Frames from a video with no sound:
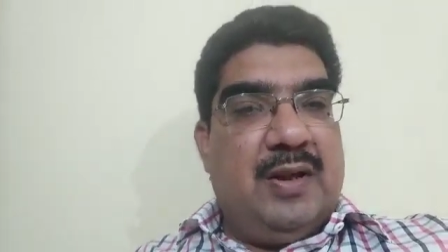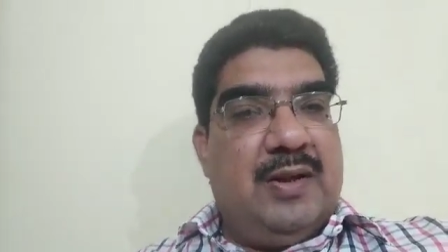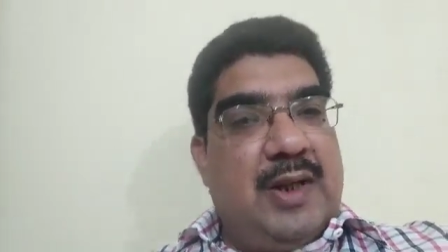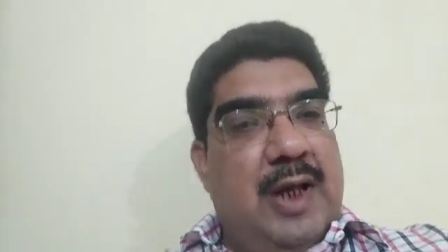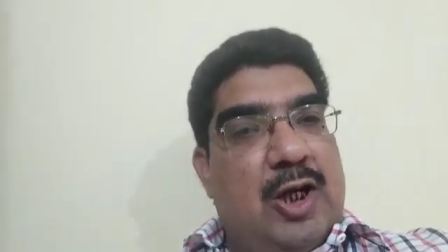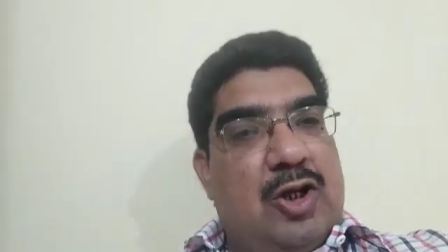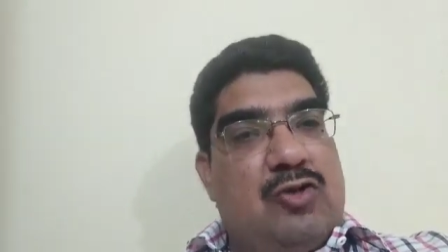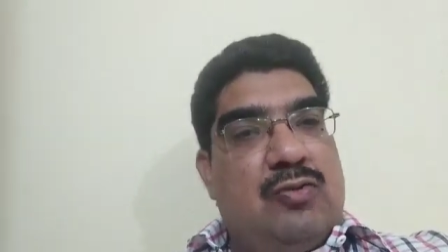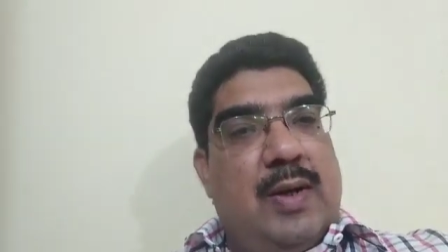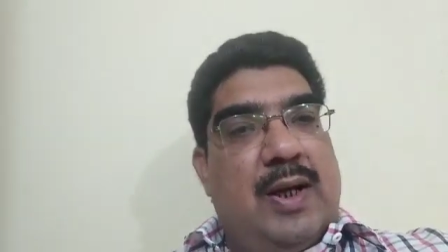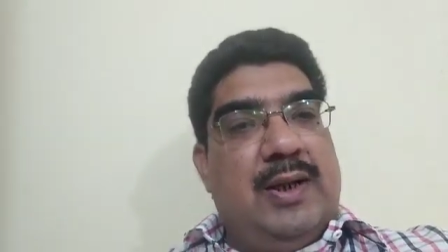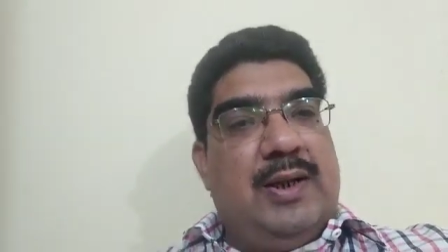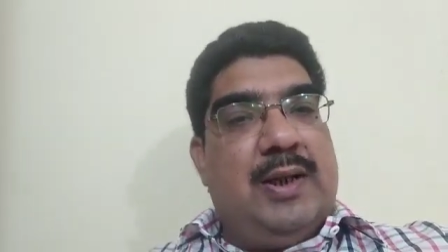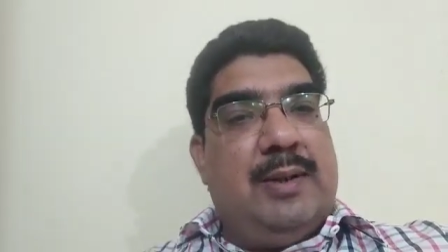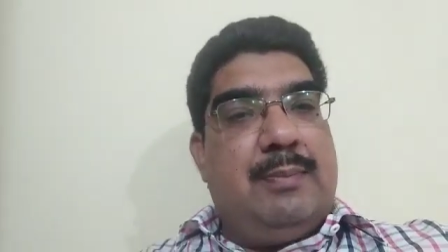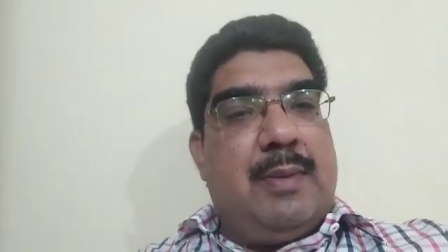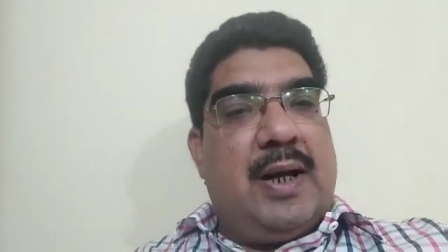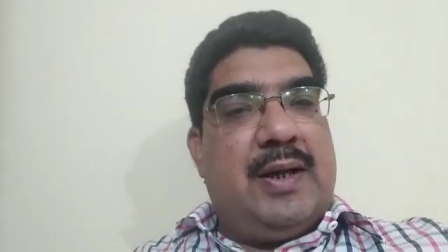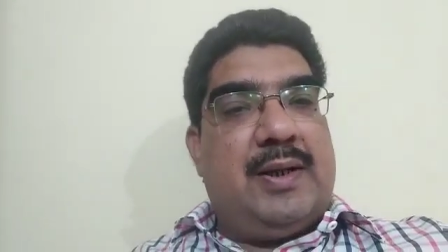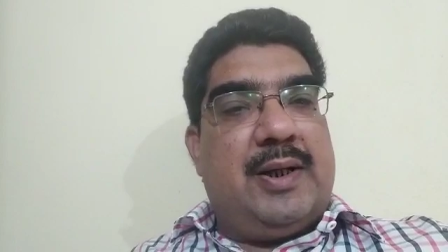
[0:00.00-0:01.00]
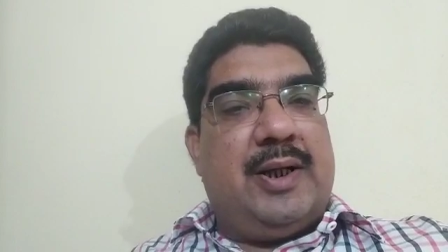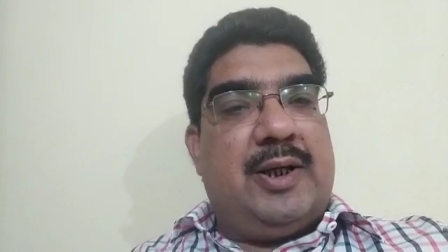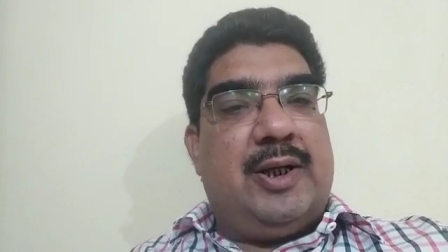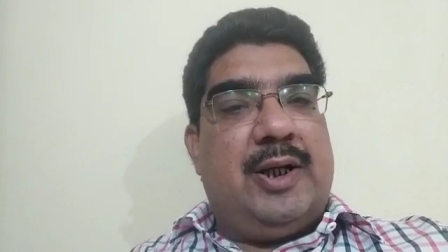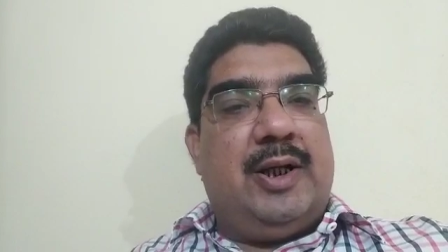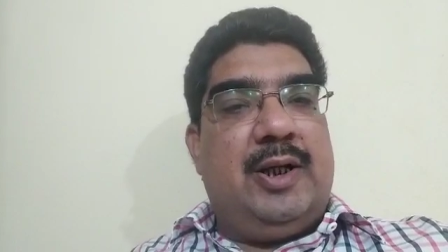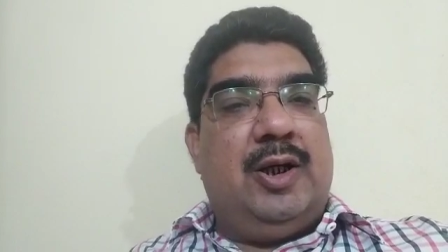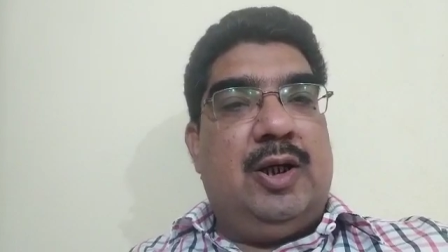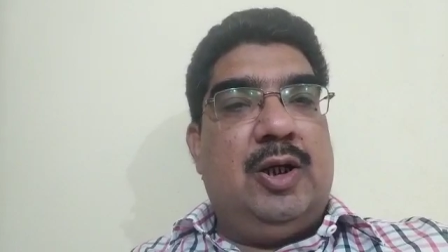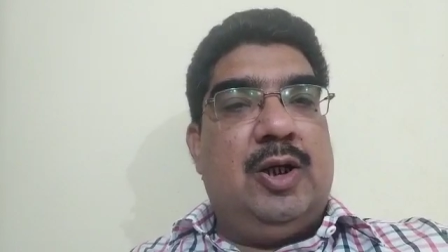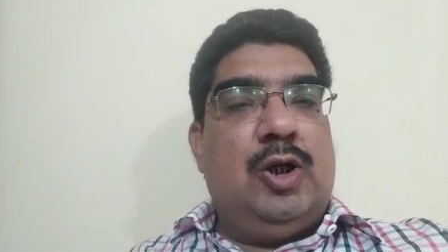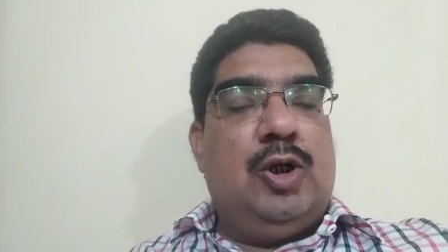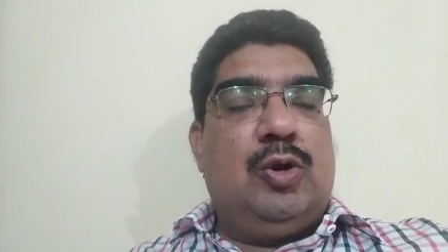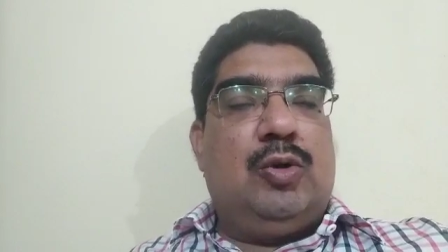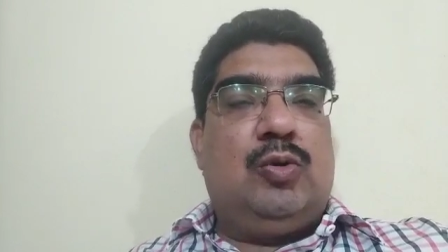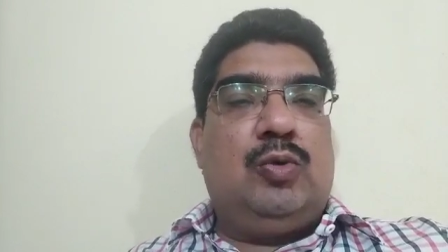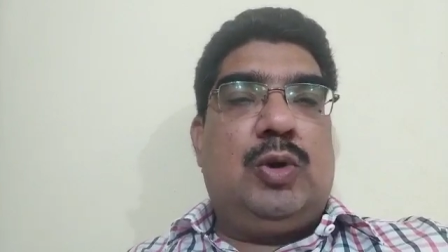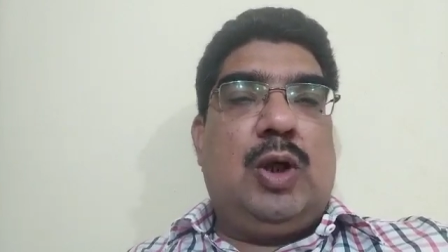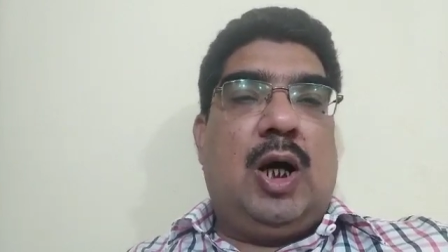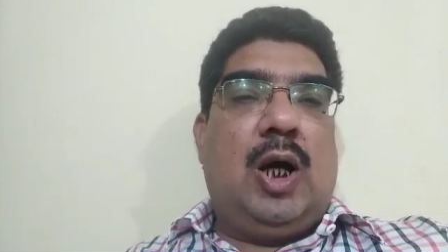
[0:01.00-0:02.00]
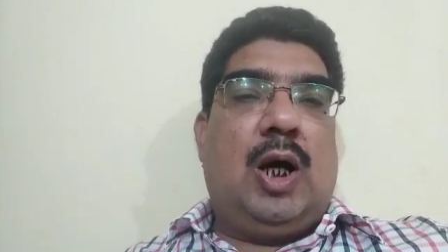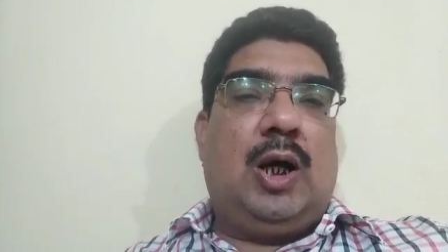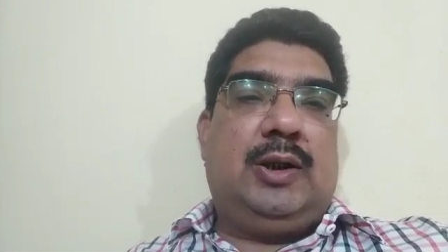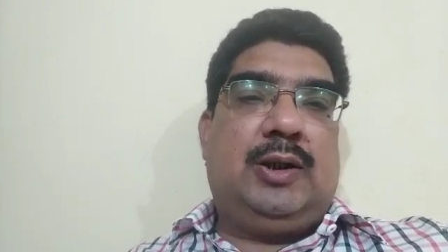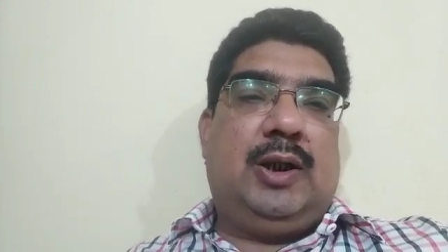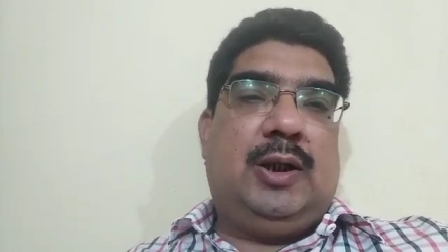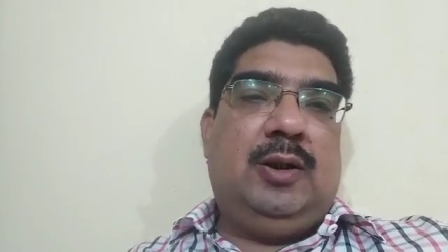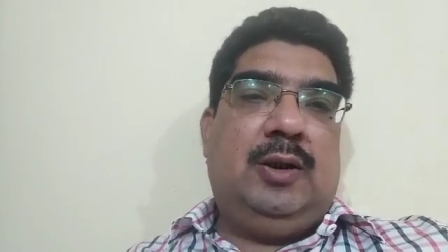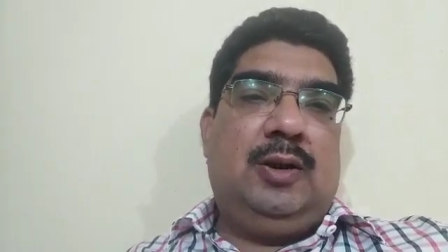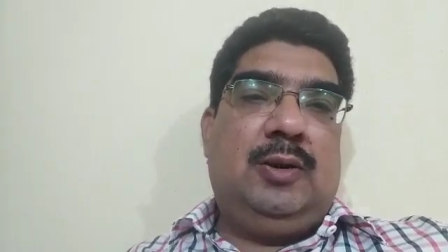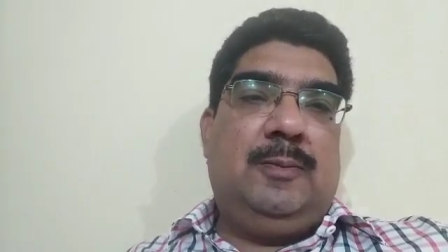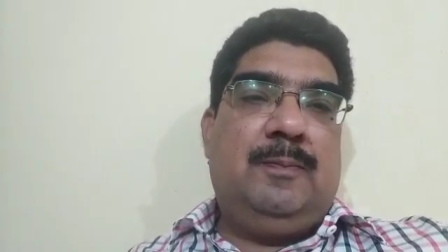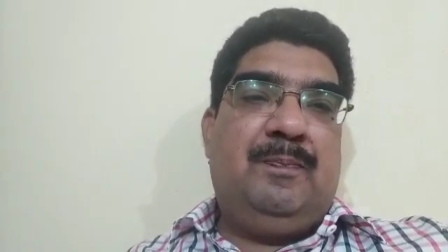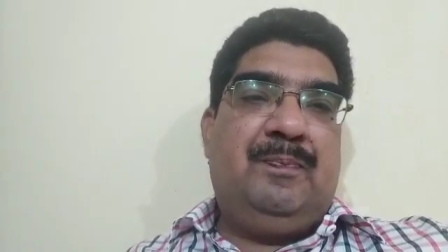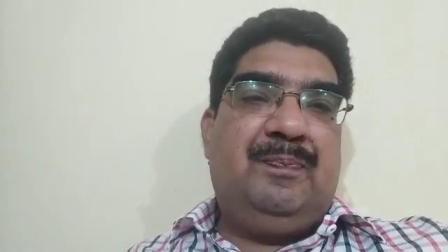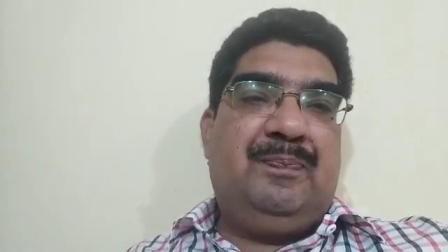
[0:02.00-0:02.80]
That's why they migrated to the other